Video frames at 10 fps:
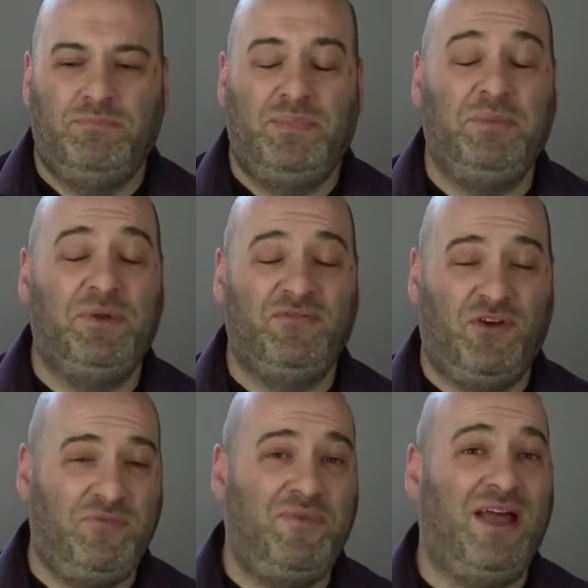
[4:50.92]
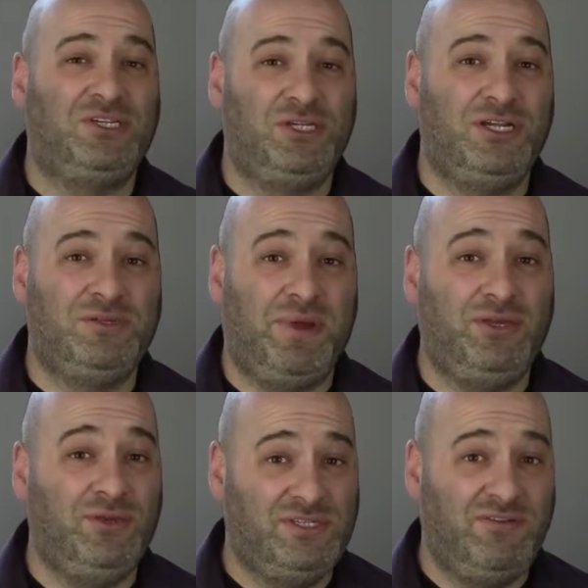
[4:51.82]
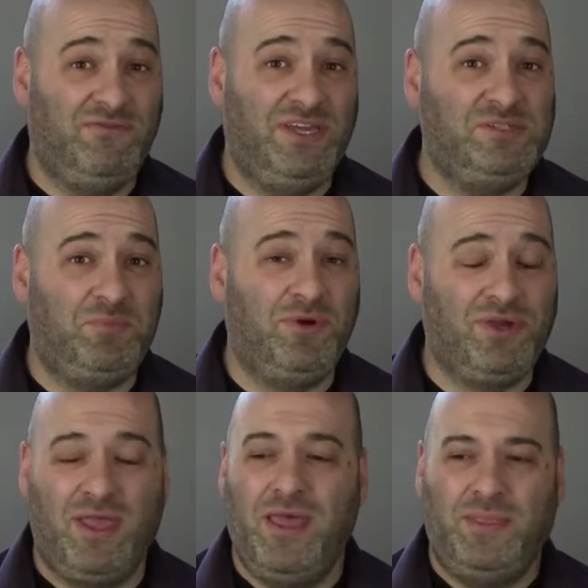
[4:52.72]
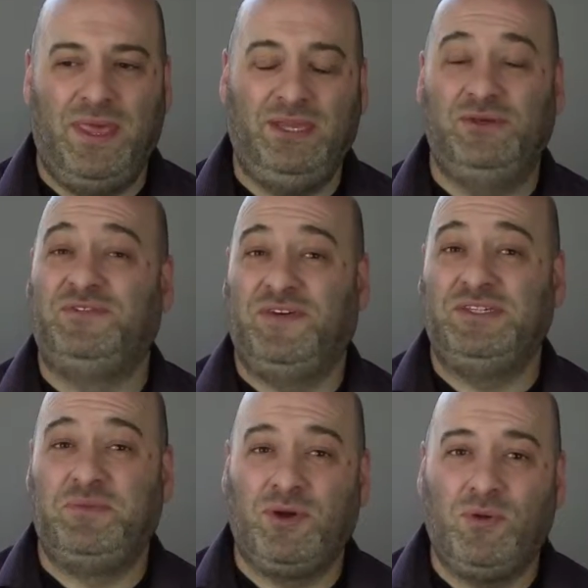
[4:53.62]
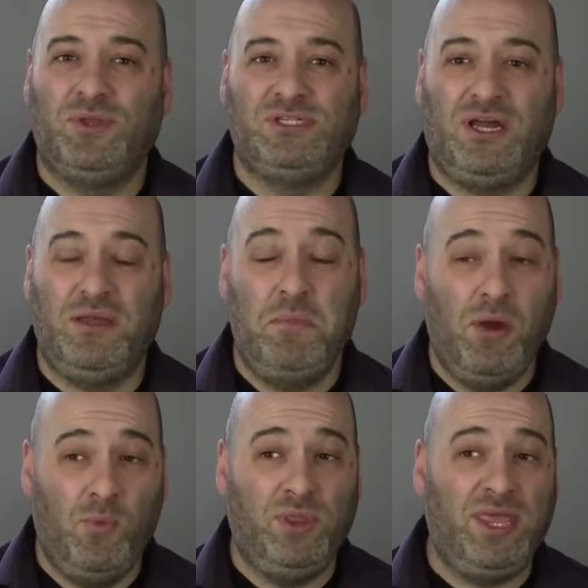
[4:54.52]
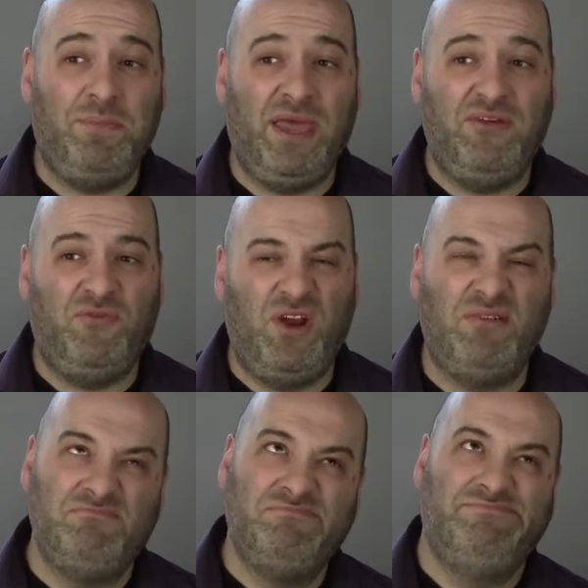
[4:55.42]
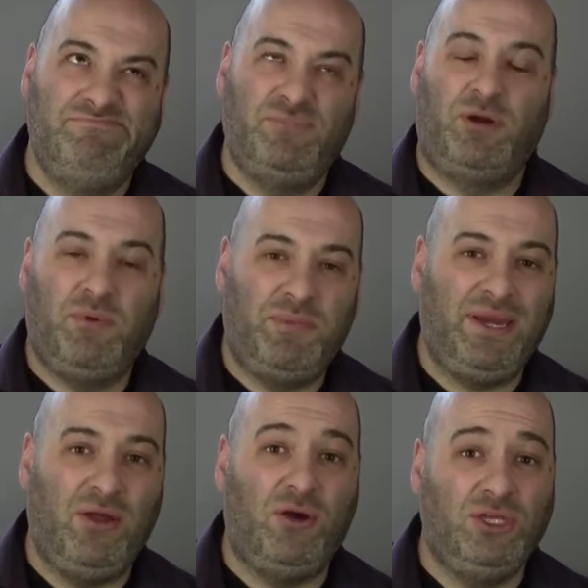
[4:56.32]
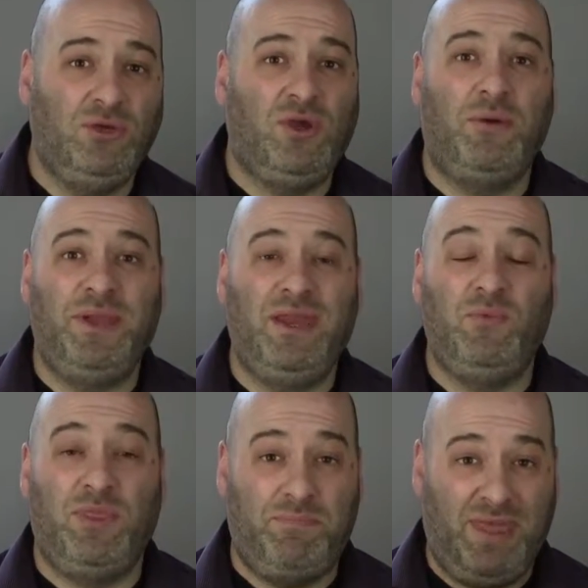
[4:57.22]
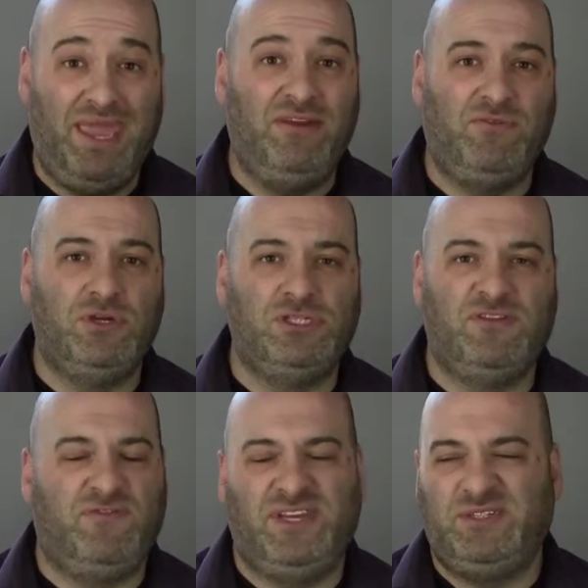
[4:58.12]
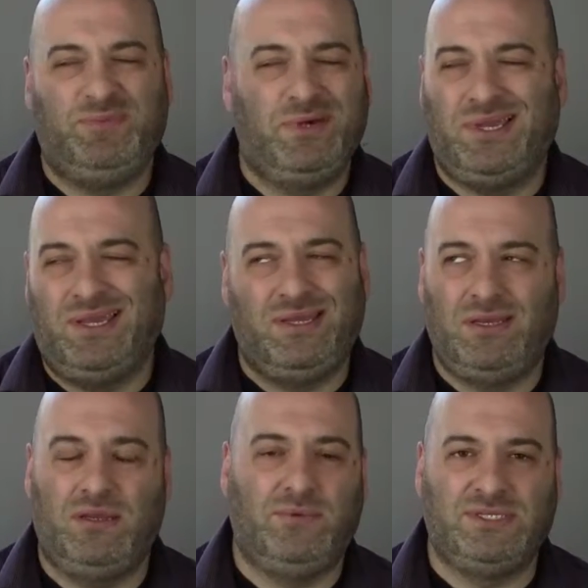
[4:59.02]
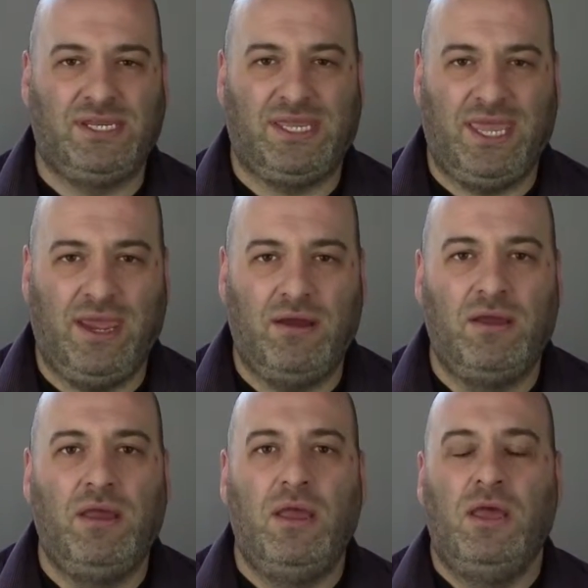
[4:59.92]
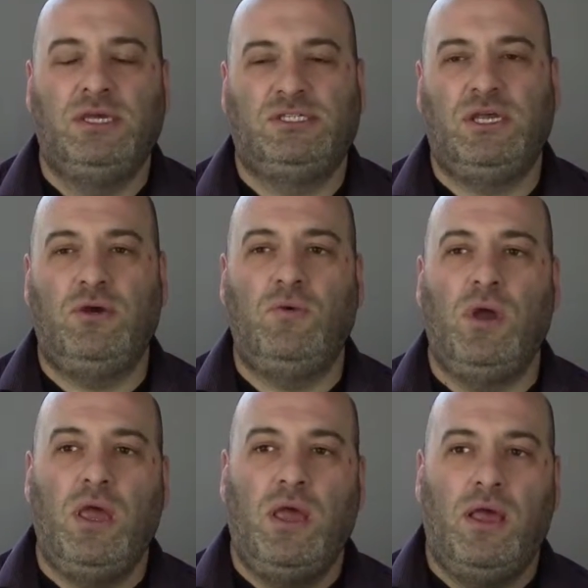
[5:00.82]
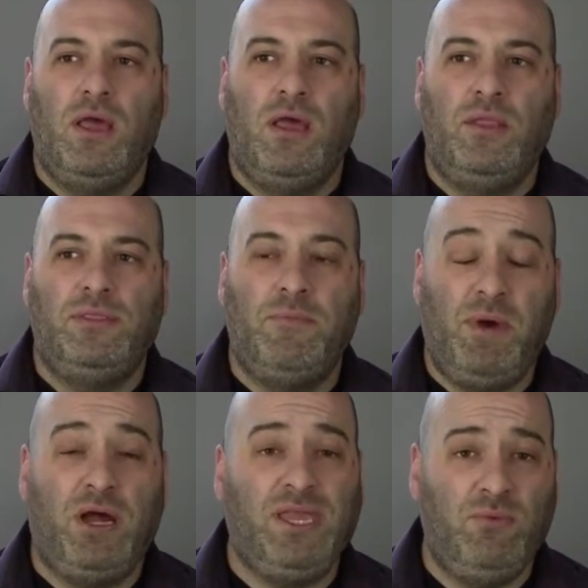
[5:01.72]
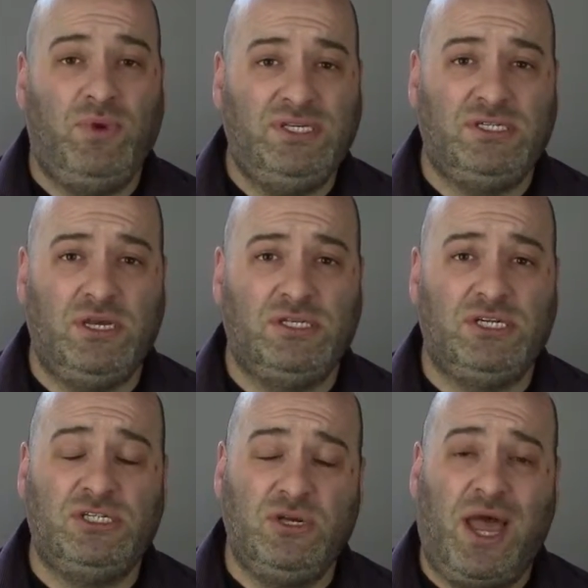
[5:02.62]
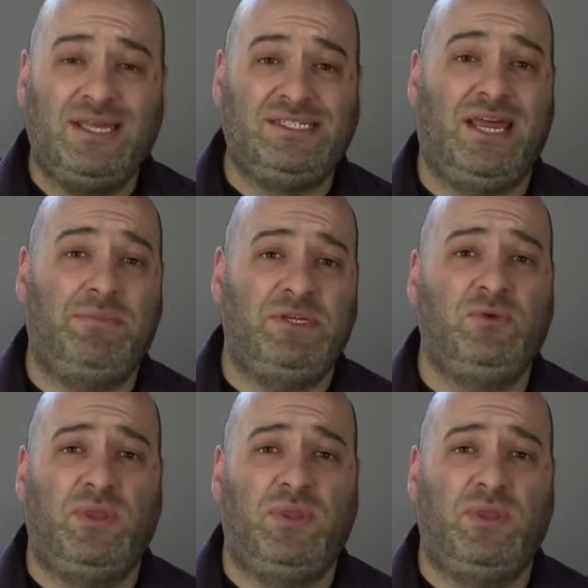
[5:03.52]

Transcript: People are very passionate about using Facebook. They use Facebook all the time. Would they pay for it? Probably not. You coming in with a paid version of Facebook, no one's going to care. So the market research and to establish